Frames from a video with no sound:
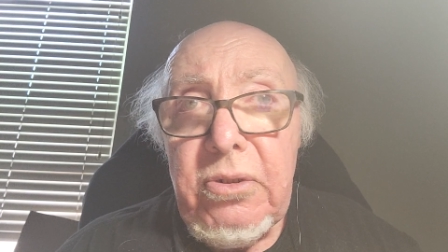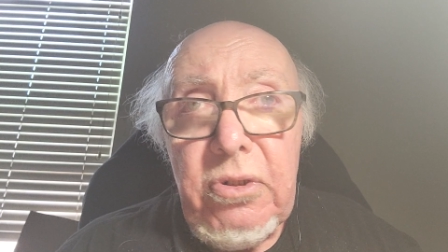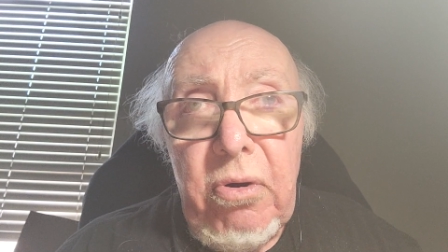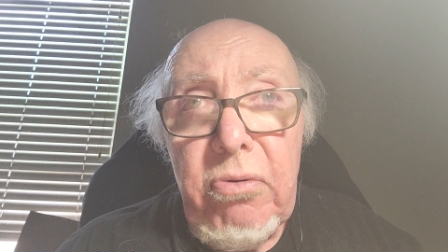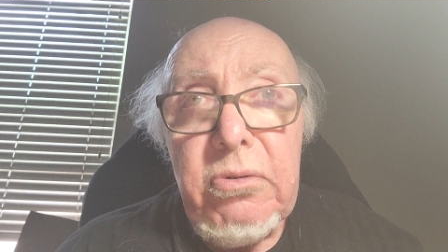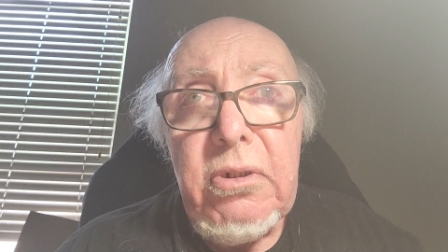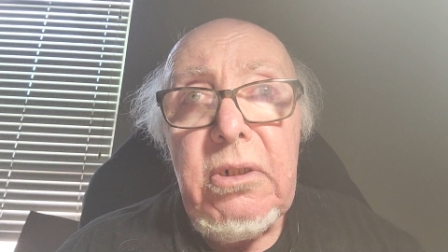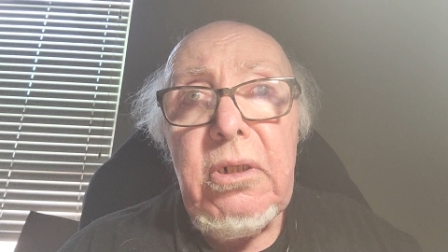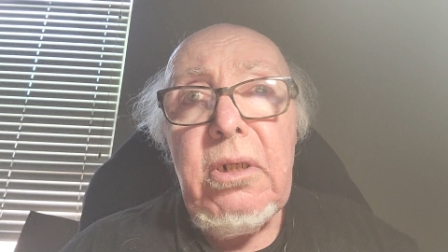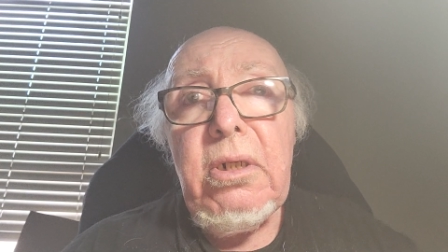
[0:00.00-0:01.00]
Don't
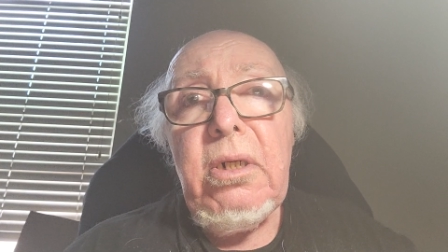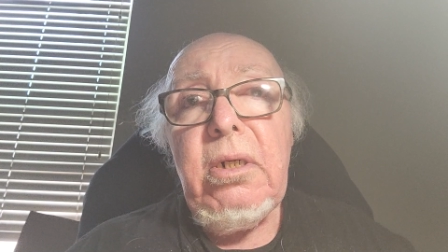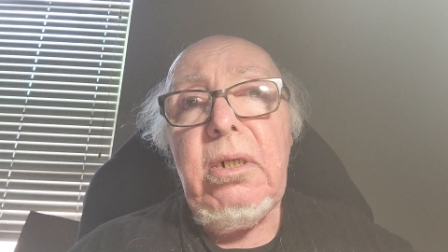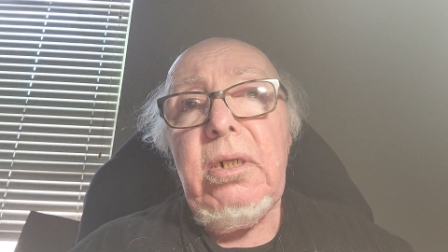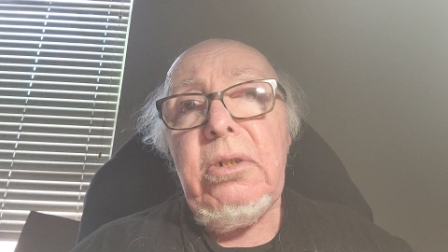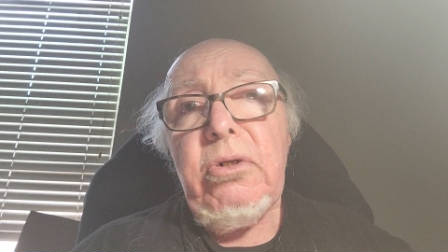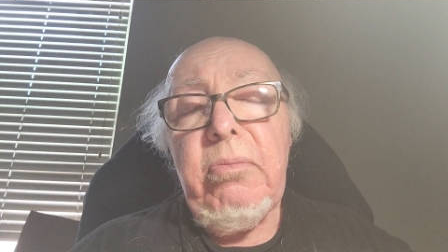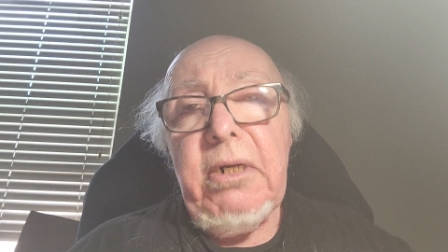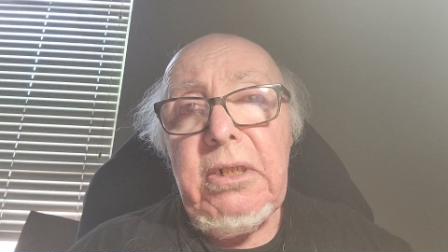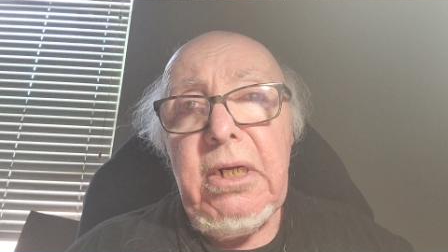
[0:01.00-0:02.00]
do
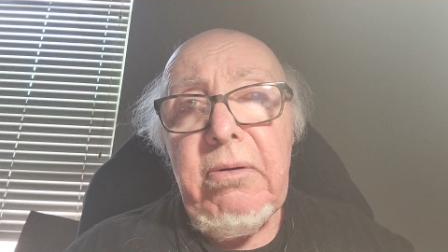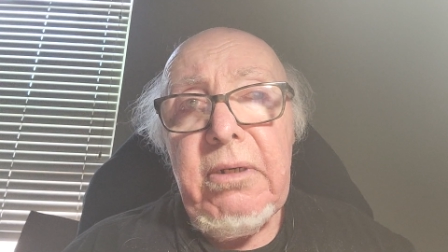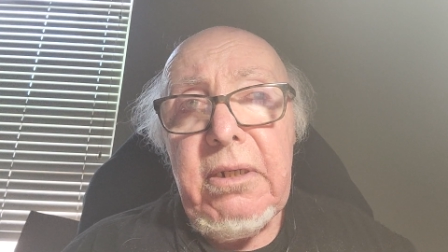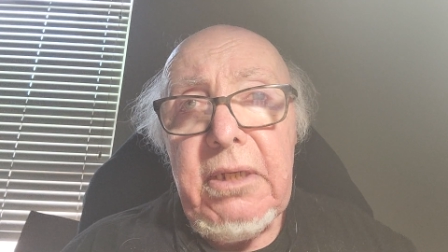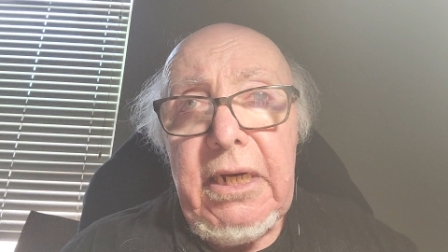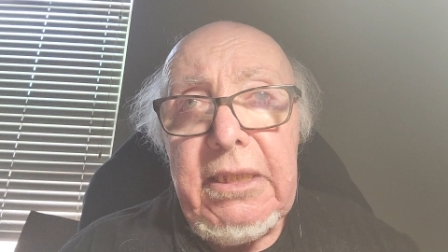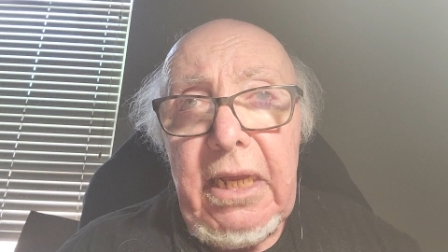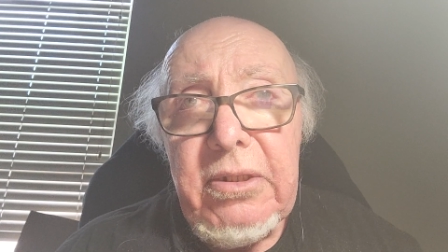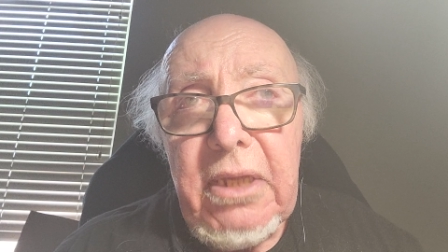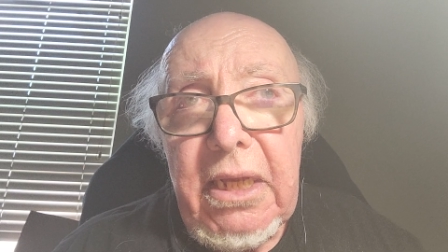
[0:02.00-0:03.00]
material
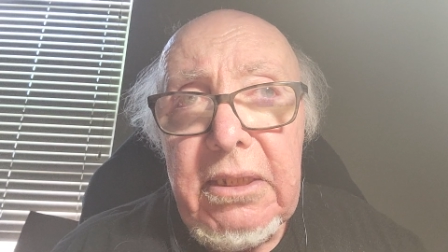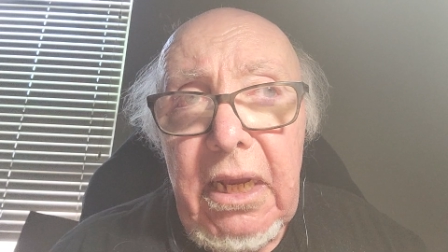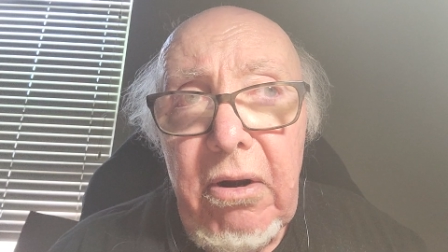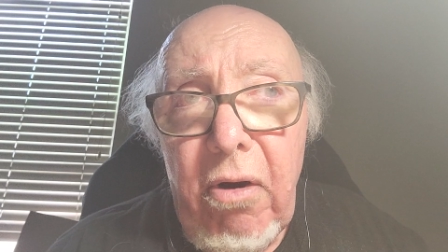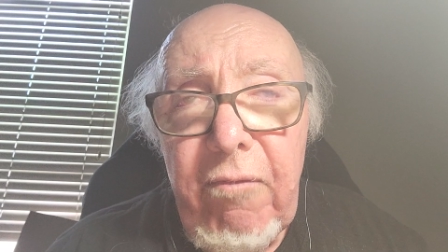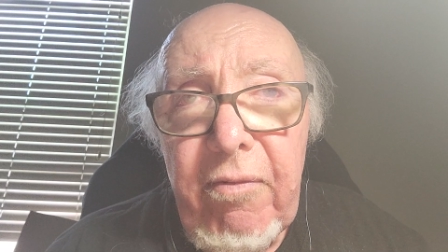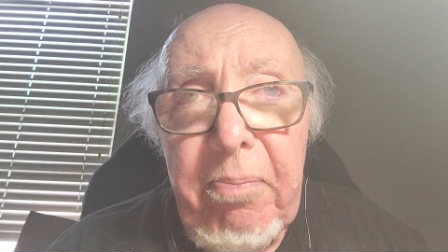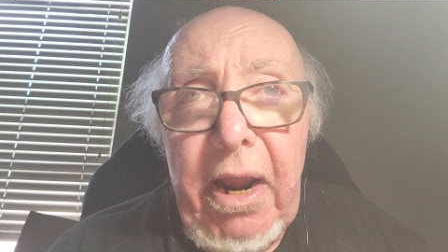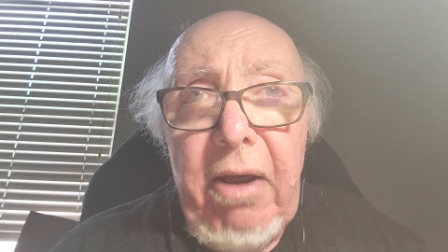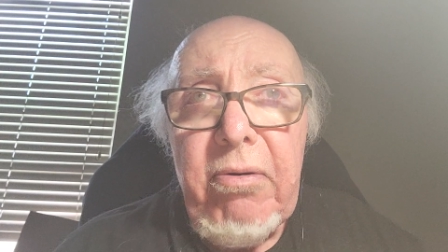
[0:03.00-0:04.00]
that, that, that
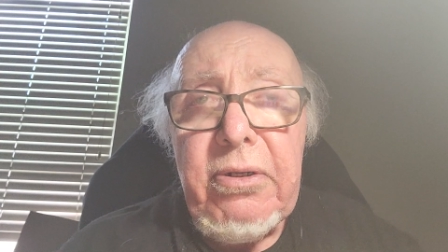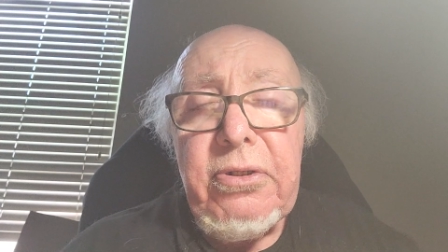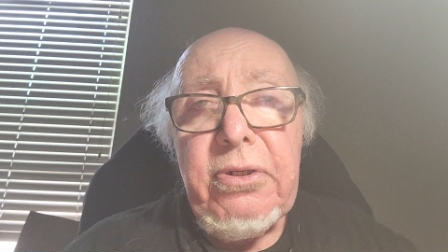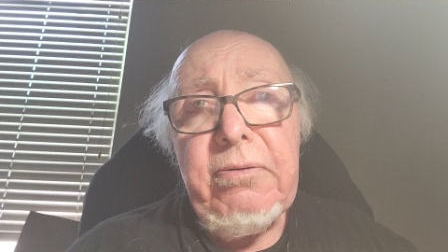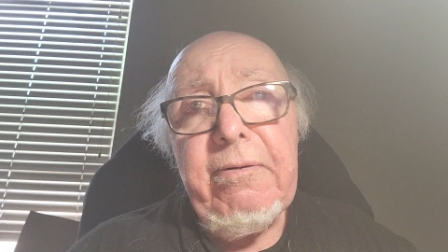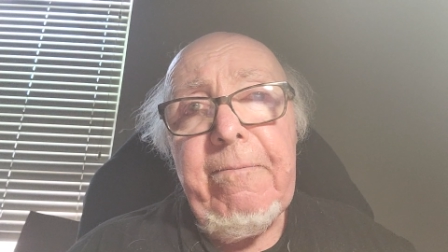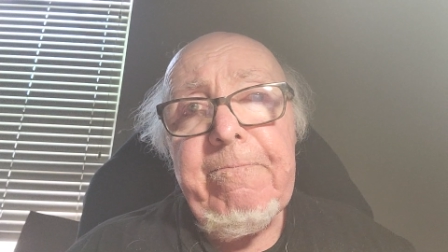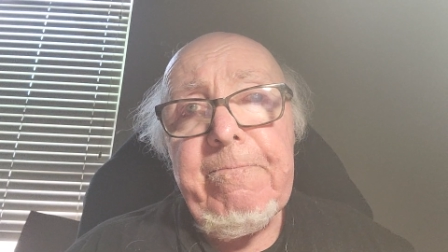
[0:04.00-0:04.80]
overpowers you.